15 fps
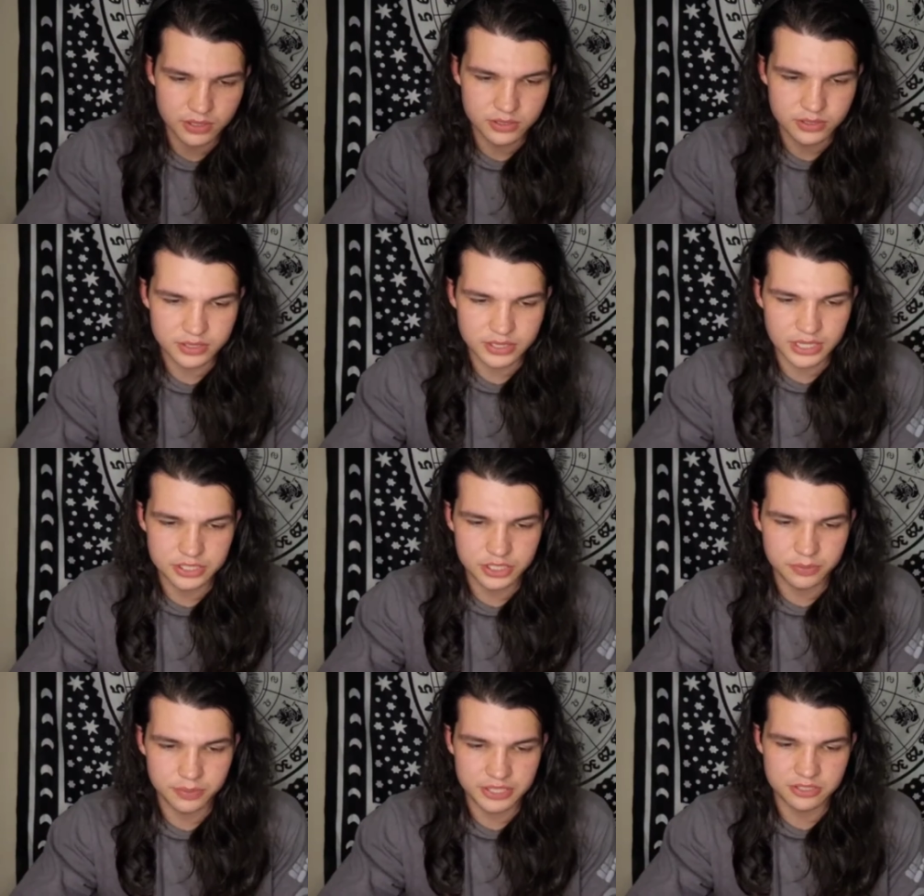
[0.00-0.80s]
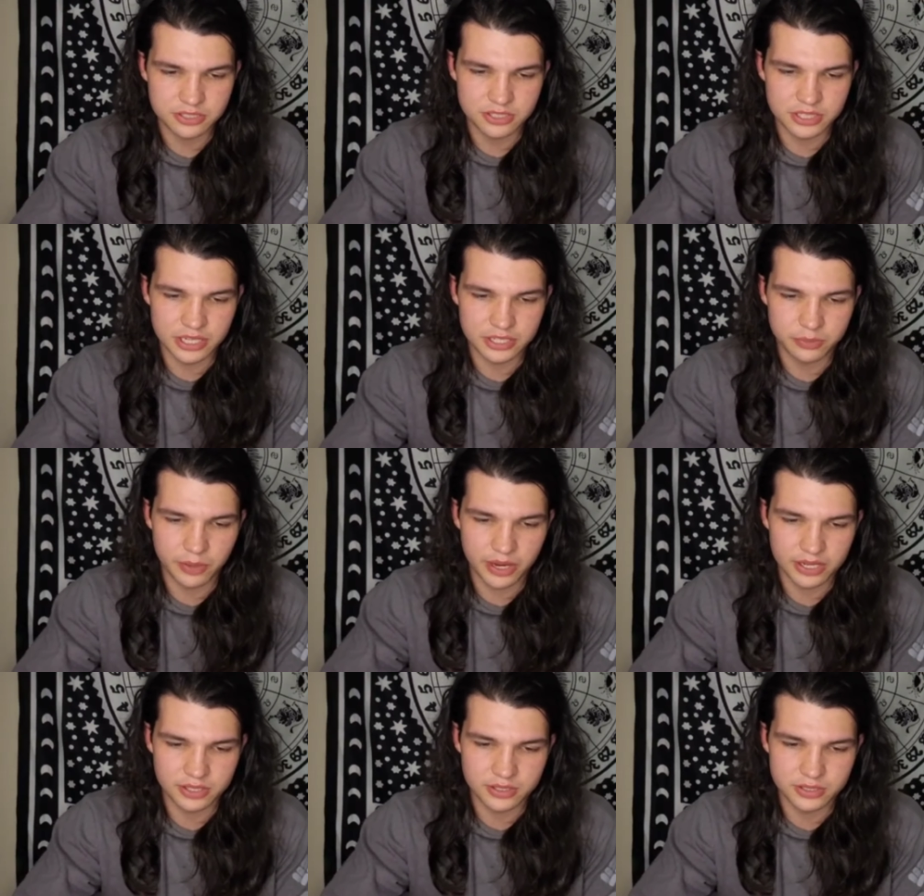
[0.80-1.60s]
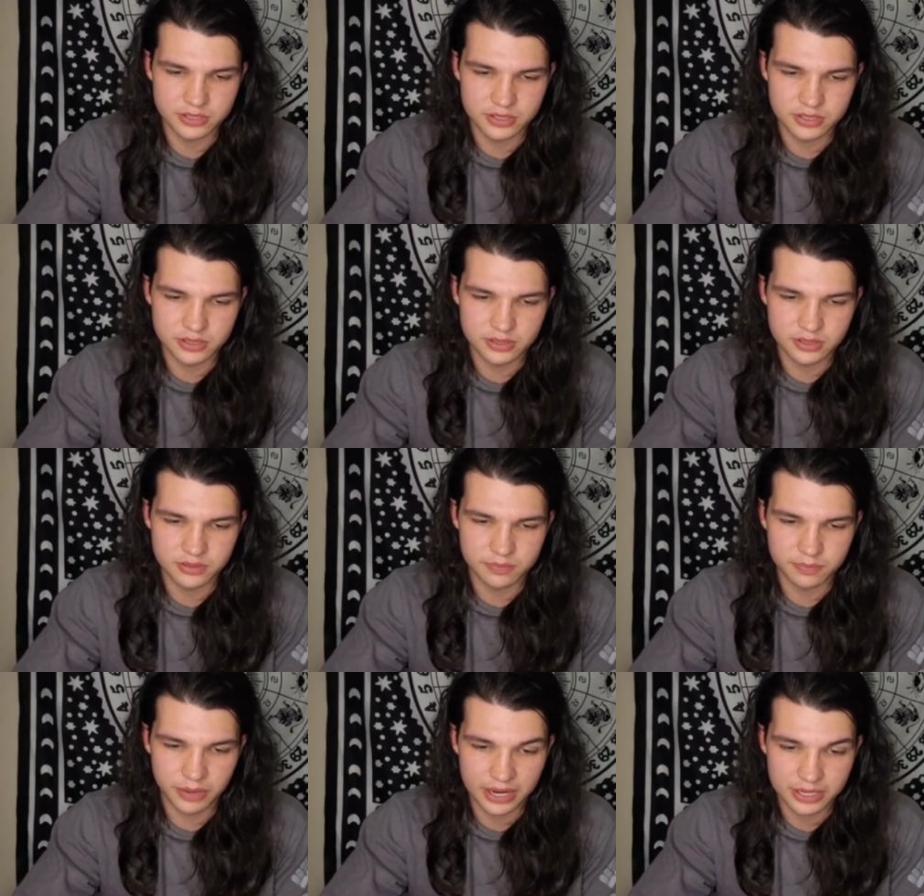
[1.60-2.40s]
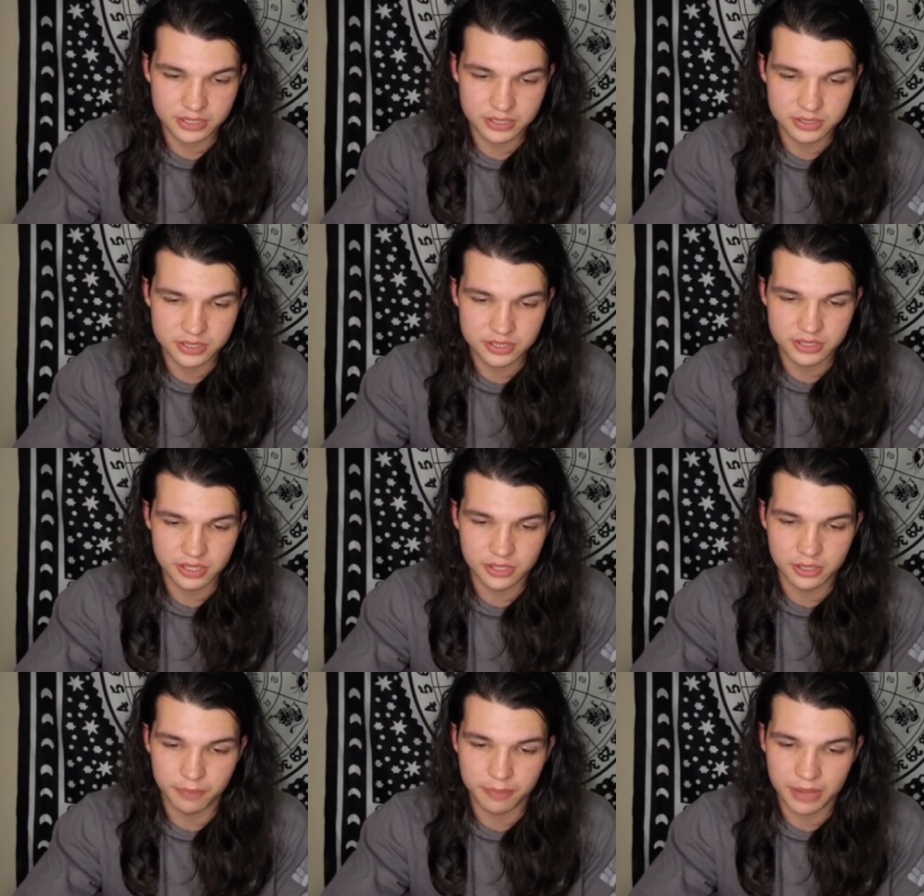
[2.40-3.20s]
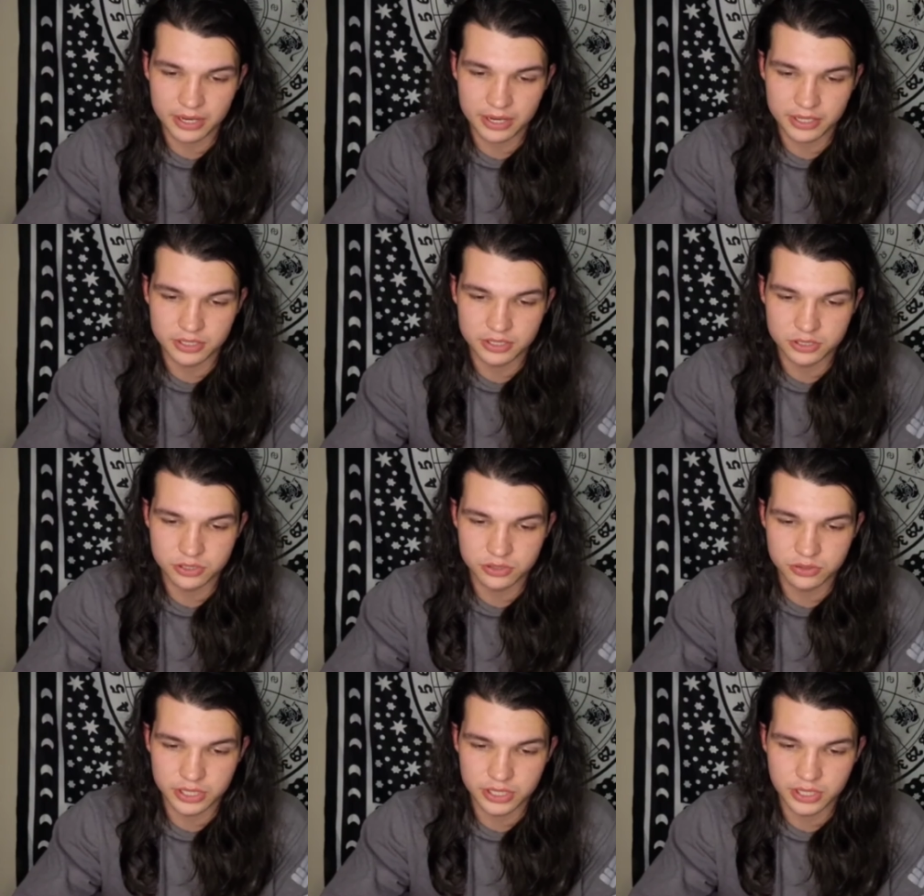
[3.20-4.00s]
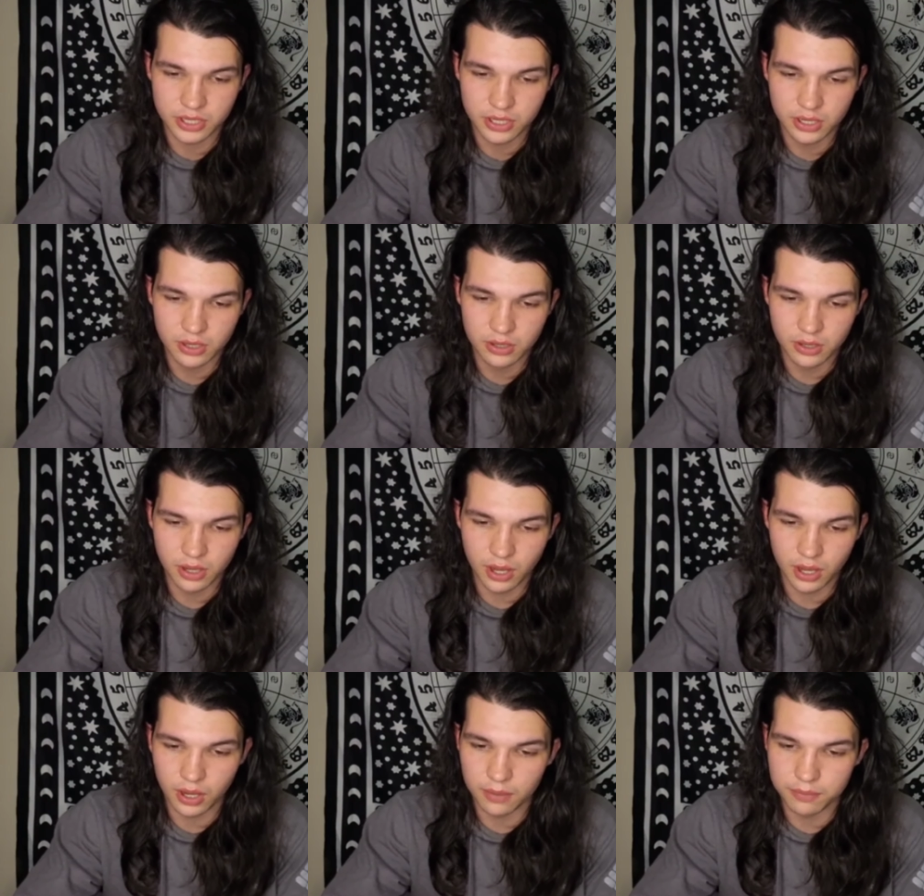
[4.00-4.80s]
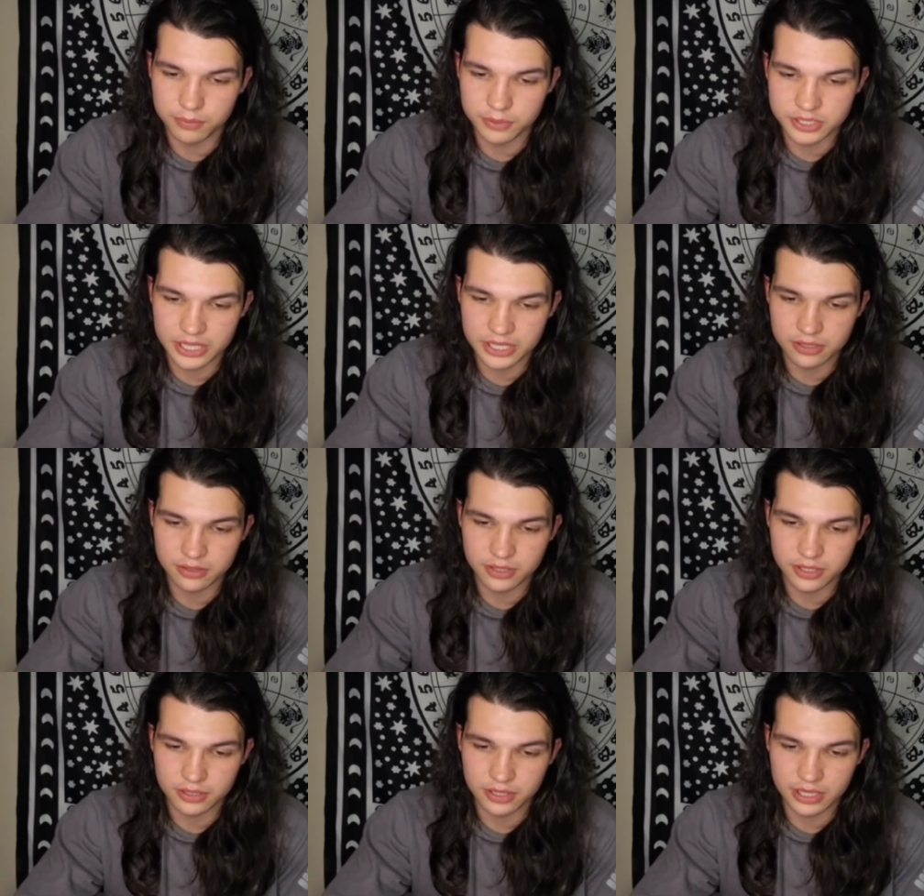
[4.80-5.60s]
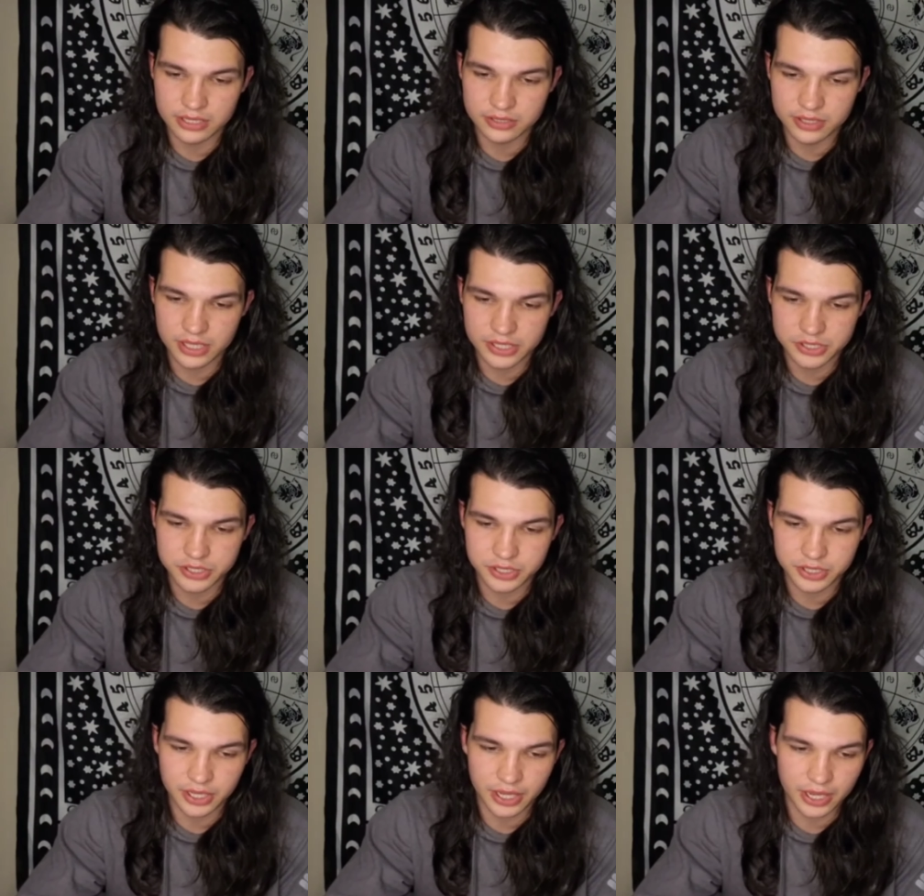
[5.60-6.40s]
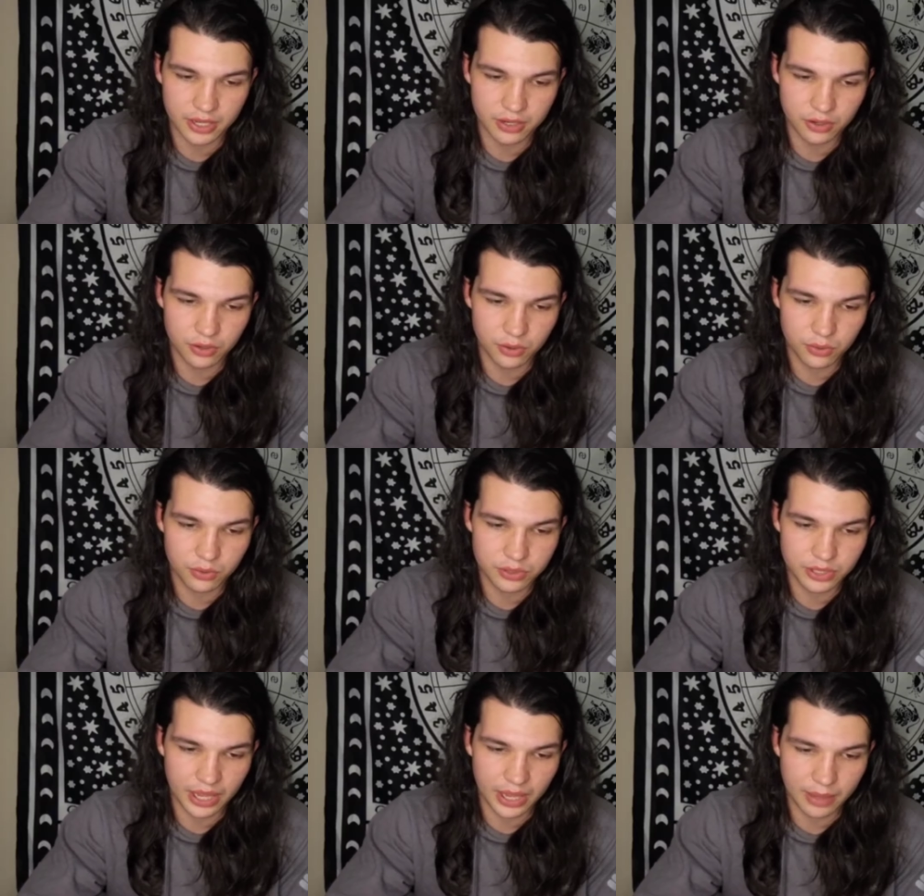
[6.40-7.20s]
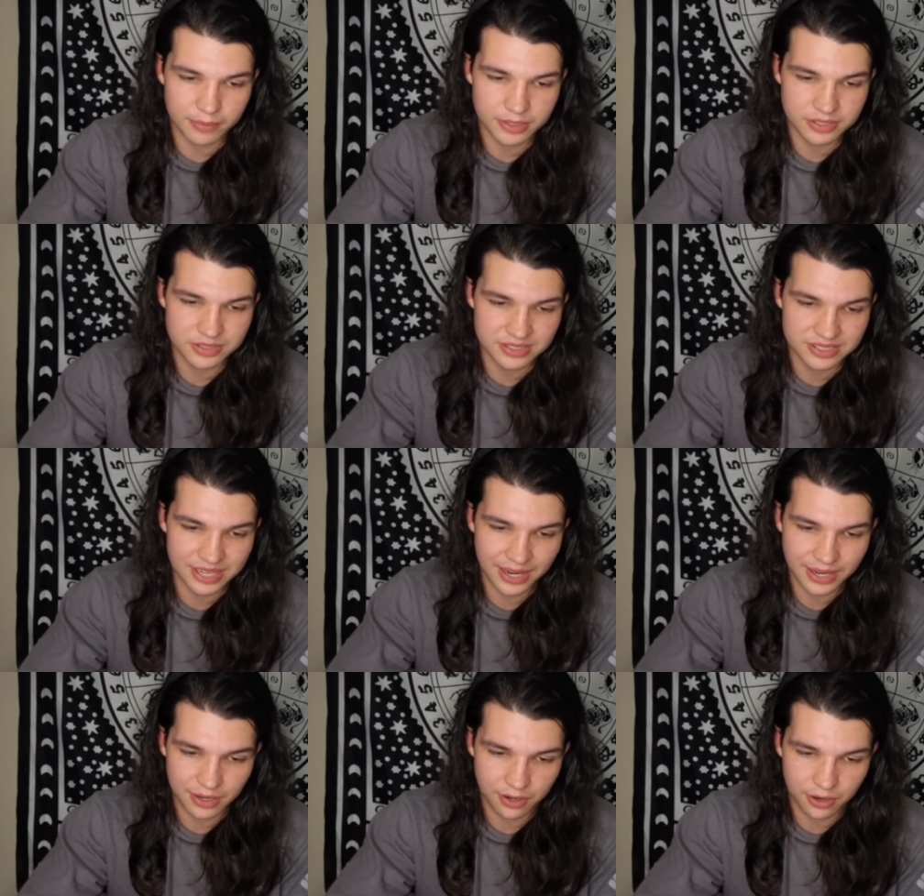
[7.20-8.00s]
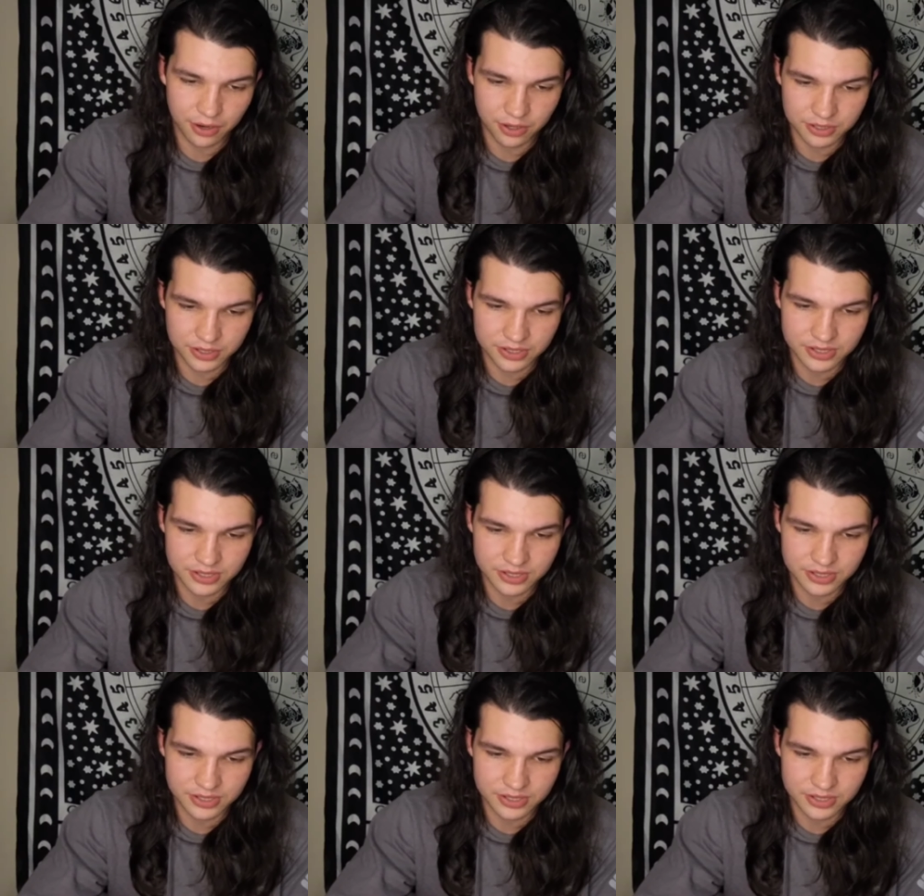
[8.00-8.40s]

Sketchy pesticides practice practices in the pot industry uh, predate legalization, and old habits die hard.